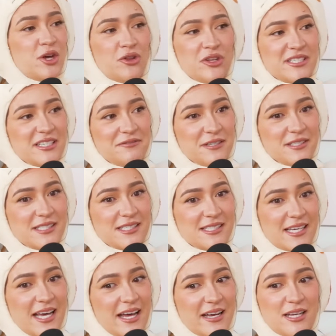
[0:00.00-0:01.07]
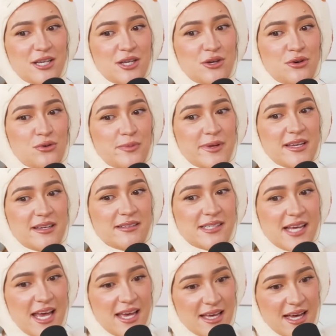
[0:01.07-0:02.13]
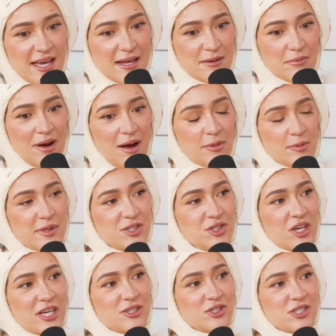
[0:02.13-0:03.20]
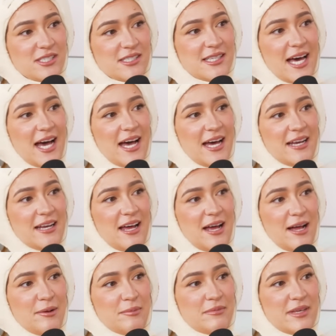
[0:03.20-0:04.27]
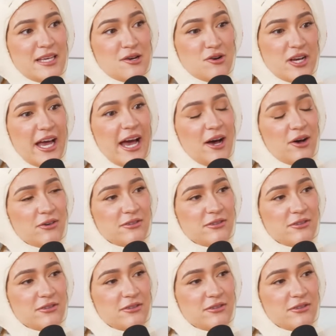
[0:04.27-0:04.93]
only difference is again you being taken probably changes that um hearing out,